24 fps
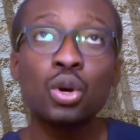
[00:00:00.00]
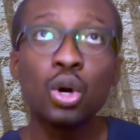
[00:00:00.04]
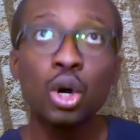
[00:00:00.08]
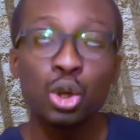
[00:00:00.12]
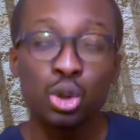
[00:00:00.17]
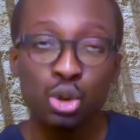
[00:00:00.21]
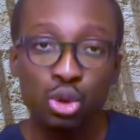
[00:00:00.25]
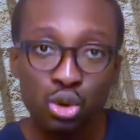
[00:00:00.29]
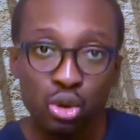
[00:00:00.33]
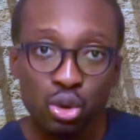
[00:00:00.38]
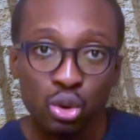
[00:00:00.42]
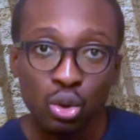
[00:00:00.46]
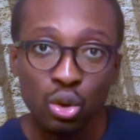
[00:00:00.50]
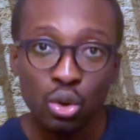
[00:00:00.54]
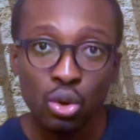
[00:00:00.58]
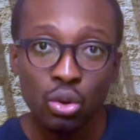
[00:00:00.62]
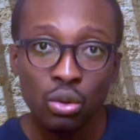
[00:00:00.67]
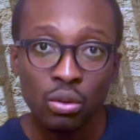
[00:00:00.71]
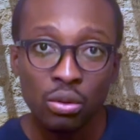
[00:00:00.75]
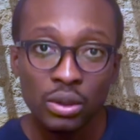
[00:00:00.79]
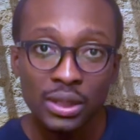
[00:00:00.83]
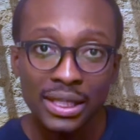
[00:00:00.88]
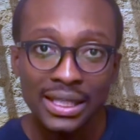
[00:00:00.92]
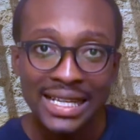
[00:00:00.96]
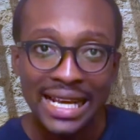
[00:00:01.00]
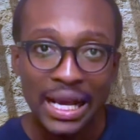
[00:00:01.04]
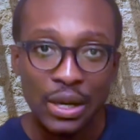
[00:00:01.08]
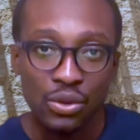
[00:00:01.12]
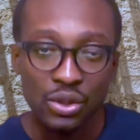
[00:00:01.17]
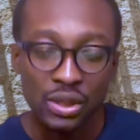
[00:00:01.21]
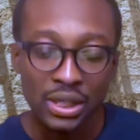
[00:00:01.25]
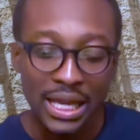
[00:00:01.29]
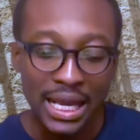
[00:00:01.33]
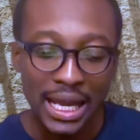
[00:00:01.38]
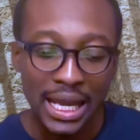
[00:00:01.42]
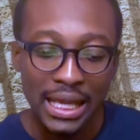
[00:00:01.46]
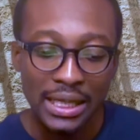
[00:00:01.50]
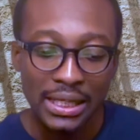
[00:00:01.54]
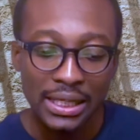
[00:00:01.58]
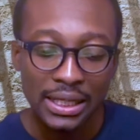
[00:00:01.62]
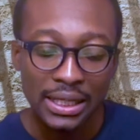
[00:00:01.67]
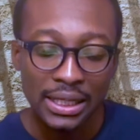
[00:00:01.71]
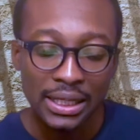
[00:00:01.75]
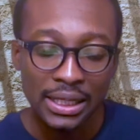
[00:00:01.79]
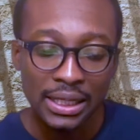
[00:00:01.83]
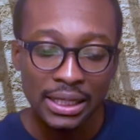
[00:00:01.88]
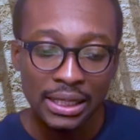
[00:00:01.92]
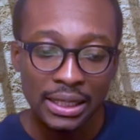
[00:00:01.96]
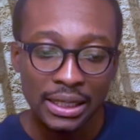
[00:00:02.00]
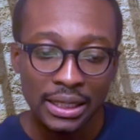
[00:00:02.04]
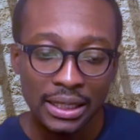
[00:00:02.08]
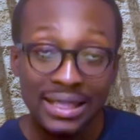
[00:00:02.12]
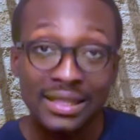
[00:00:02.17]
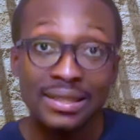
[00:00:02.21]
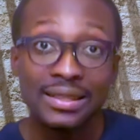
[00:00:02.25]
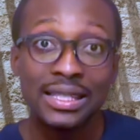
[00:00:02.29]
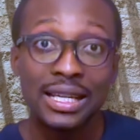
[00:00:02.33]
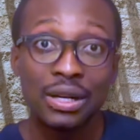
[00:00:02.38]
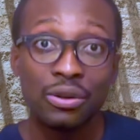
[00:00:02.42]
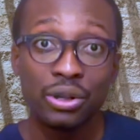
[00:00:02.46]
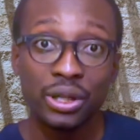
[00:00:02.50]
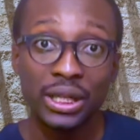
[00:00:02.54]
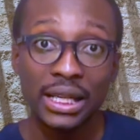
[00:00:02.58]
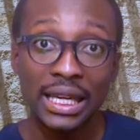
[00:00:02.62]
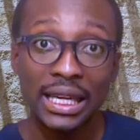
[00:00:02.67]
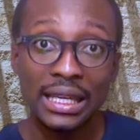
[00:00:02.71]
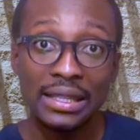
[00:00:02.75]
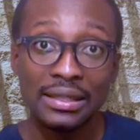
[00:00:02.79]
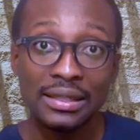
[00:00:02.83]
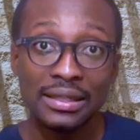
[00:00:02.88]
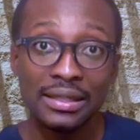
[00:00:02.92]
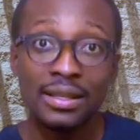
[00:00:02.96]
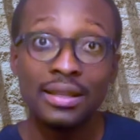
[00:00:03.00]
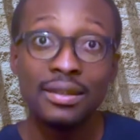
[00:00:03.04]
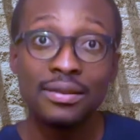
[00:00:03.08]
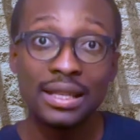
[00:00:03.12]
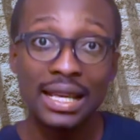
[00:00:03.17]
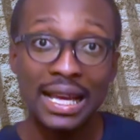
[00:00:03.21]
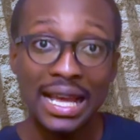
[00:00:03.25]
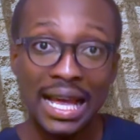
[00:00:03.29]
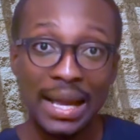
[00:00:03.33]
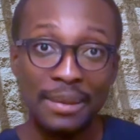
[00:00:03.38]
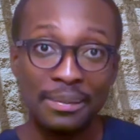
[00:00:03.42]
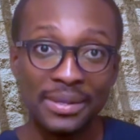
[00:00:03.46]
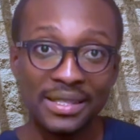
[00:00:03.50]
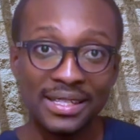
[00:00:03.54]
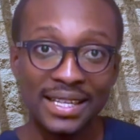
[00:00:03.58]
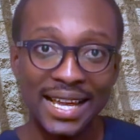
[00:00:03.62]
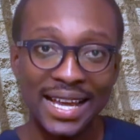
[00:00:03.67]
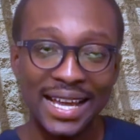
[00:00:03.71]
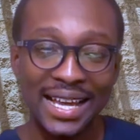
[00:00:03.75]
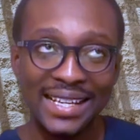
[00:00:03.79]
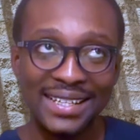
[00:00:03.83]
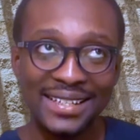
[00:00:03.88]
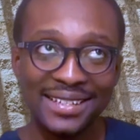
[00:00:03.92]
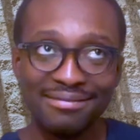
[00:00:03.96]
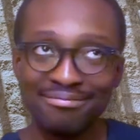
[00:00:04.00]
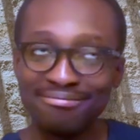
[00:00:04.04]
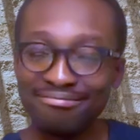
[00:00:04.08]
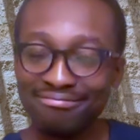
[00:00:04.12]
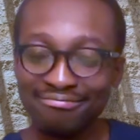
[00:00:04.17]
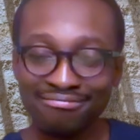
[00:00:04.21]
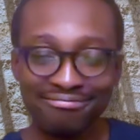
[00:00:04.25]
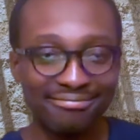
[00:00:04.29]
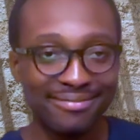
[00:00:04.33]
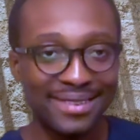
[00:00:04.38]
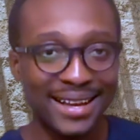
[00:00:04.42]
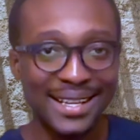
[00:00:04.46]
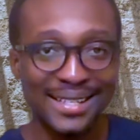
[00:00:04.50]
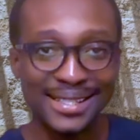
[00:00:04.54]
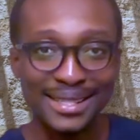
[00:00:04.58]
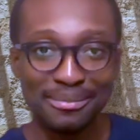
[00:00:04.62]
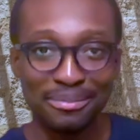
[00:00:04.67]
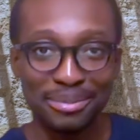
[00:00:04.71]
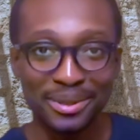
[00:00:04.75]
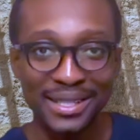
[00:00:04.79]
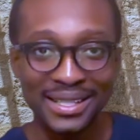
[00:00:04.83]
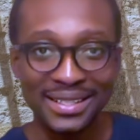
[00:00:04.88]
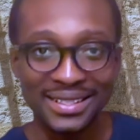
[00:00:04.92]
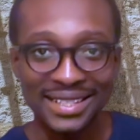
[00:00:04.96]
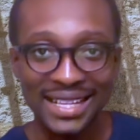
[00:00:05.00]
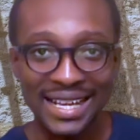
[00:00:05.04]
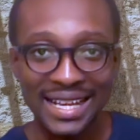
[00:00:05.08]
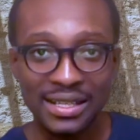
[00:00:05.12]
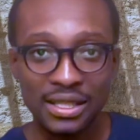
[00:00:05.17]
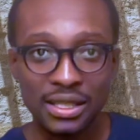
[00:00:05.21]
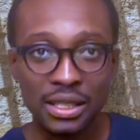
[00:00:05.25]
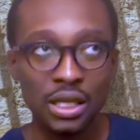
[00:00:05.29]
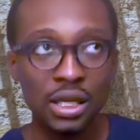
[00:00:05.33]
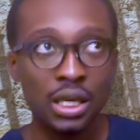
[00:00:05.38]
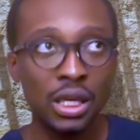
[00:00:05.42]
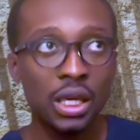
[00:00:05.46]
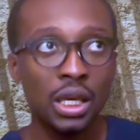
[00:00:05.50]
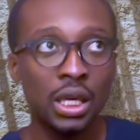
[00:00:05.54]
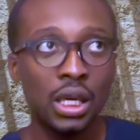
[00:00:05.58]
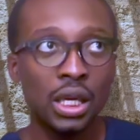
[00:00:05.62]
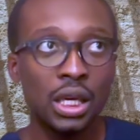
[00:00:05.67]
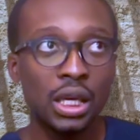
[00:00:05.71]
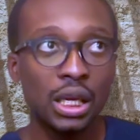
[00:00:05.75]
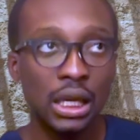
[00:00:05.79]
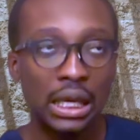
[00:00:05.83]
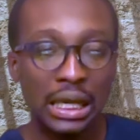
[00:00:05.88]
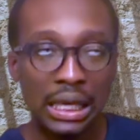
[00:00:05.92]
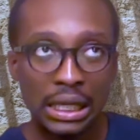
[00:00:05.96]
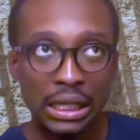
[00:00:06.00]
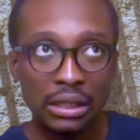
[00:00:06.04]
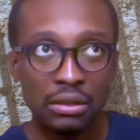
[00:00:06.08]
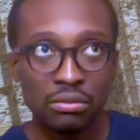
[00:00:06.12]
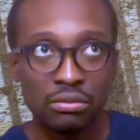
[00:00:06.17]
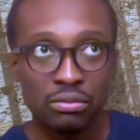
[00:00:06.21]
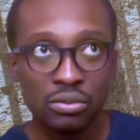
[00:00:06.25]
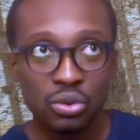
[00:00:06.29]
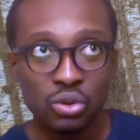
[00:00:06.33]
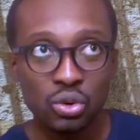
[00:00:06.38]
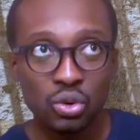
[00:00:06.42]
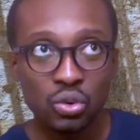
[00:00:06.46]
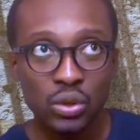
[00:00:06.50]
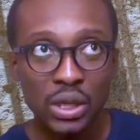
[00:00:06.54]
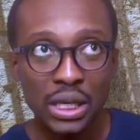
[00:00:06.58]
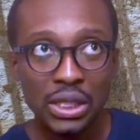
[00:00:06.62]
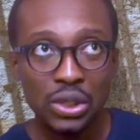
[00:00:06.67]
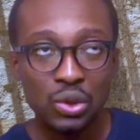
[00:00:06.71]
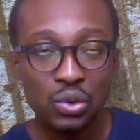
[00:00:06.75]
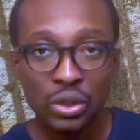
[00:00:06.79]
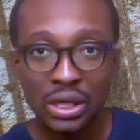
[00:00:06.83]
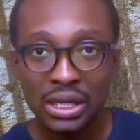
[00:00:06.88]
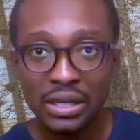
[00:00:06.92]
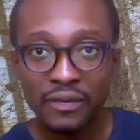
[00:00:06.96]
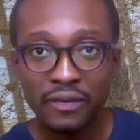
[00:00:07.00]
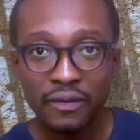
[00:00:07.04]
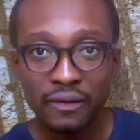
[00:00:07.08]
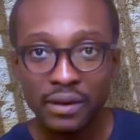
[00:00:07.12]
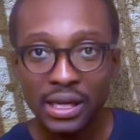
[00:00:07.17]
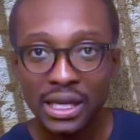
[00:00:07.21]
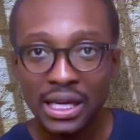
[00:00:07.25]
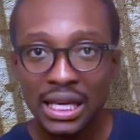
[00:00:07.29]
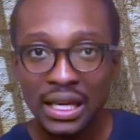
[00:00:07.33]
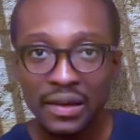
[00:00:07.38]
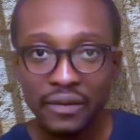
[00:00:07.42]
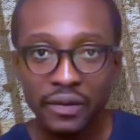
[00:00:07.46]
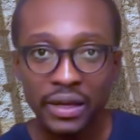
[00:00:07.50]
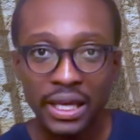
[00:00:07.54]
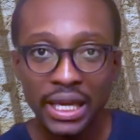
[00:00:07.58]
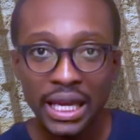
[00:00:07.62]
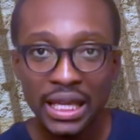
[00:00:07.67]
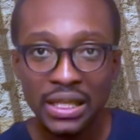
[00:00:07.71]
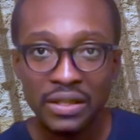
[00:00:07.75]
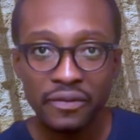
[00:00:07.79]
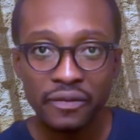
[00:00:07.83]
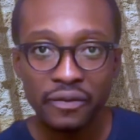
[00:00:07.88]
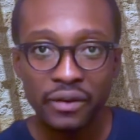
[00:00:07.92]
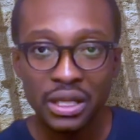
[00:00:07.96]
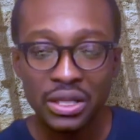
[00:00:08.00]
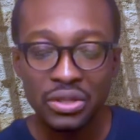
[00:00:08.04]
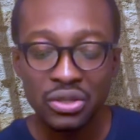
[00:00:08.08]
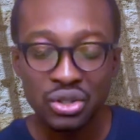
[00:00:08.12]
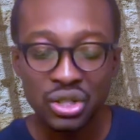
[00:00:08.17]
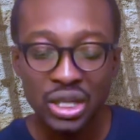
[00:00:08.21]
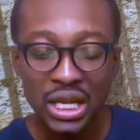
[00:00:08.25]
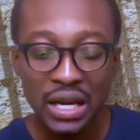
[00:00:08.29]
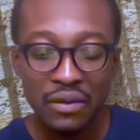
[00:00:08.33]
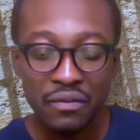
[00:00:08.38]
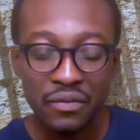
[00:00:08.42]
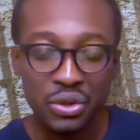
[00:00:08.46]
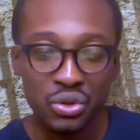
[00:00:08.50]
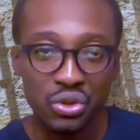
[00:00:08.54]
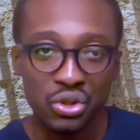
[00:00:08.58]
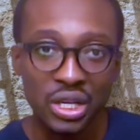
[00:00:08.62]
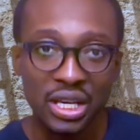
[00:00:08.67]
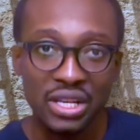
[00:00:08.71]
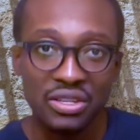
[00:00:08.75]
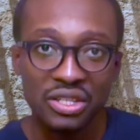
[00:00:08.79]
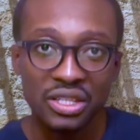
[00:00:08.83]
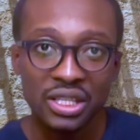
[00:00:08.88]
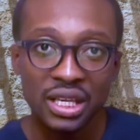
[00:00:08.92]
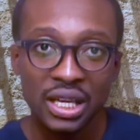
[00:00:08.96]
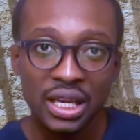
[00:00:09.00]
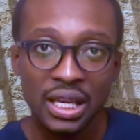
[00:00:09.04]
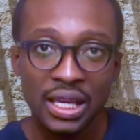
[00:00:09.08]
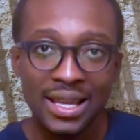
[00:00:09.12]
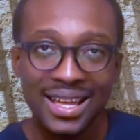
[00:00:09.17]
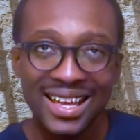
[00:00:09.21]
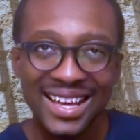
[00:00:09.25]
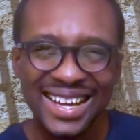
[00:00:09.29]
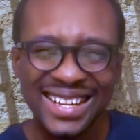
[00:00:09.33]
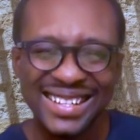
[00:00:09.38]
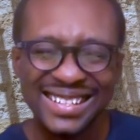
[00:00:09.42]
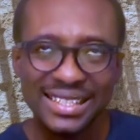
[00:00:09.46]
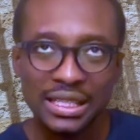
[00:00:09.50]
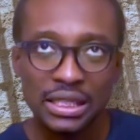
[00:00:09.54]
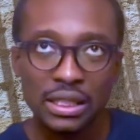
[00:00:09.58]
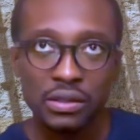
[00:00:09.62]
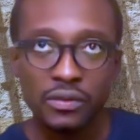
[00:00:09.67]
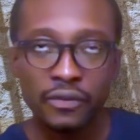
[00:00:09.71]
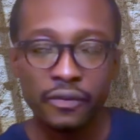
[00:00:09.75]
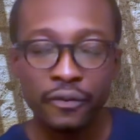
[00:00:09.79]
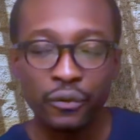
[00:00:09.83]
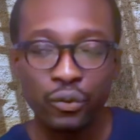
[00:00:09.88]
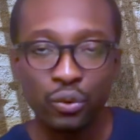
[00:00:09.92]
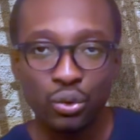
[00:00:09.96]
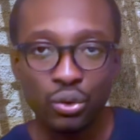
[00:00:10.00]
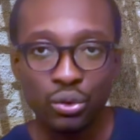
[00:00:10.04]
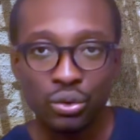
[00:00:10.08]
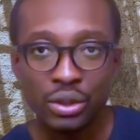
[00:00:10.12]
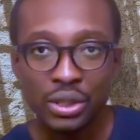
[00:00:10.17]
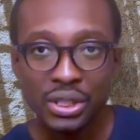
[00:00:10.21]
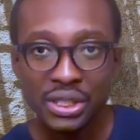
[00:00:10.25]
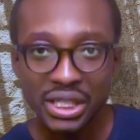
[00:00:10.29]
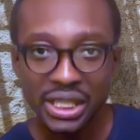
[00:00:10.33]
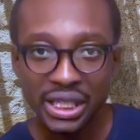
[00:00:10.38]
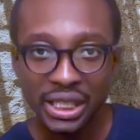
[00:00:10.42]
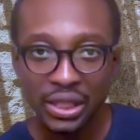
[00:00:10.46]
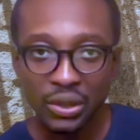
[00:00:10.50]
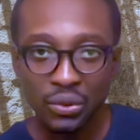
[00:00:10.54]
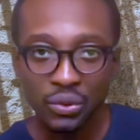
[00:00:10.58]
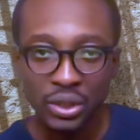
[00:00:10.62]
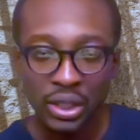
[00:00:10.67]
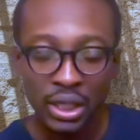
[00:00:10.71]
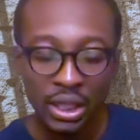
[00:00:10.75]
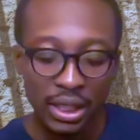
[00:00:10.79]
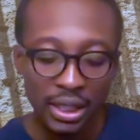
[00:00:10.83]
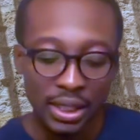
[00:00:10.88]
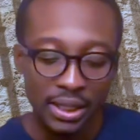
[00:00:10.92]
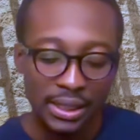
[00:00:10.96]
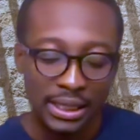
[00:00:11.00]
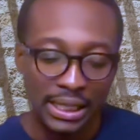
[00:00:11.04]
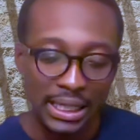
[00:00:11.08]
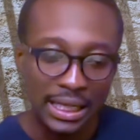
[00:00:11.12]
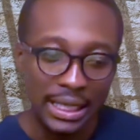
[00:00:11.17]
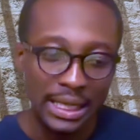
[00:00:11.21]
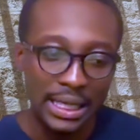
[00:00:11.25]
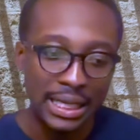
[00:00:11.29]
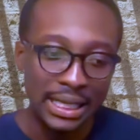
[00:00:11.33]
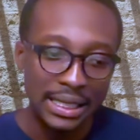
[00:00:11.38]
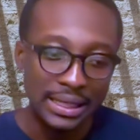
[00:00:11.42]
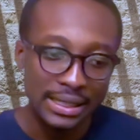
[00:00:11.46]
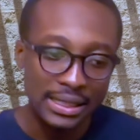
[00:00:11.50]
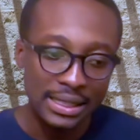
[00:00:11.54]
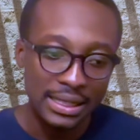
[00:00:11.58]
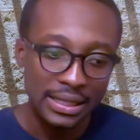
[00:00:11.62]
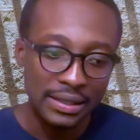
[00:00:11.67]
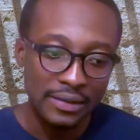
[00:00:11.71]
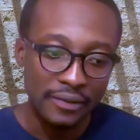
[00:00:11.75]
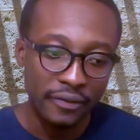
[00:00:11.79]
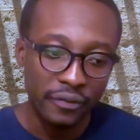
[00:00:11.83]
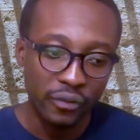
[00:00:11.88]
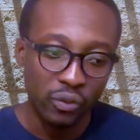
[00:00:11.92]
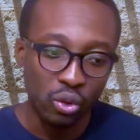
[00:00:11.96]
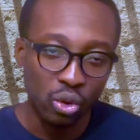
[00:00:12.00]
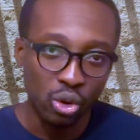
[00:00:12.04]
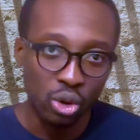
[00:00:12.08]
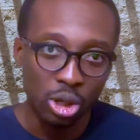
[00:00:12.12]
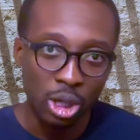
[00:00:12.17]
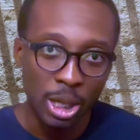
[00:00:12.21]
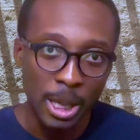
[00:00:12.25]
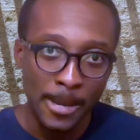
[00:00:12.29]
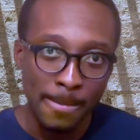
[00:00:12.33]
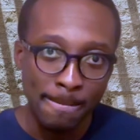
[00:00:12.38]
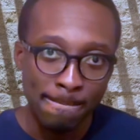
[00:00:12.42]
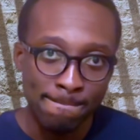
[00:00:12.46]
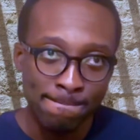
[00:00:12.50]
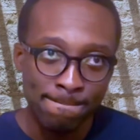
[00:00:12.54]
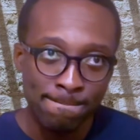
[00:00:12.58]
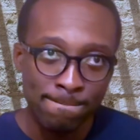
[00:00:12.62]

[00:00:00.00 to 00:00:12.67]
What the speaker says: Control the downside, interrogate the upside. As simple as that. In 2025, hedge funds aren't just hunting for yield, they are hunting for